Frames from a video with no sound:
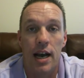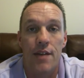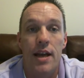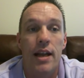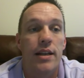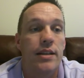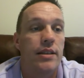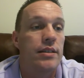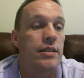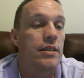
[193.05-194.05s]
and
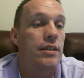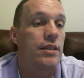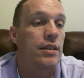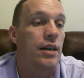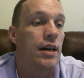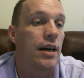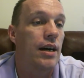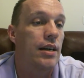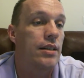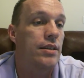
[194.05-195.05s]
then
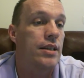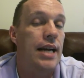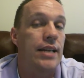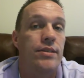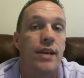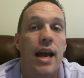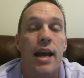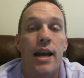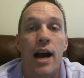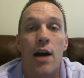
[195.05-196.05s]
uh, the next
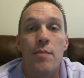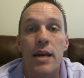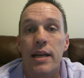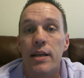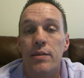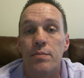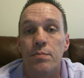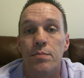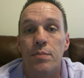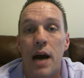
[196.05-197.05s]
day, how many
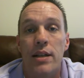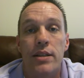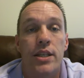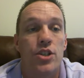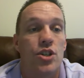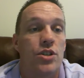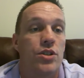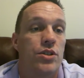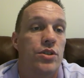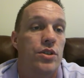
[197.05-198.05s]

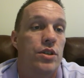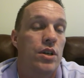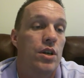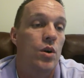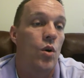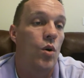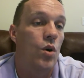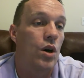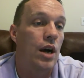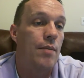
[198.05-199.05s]
politicians
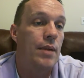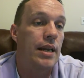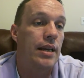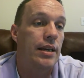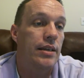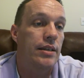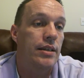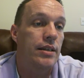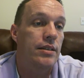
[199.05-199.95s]
or how many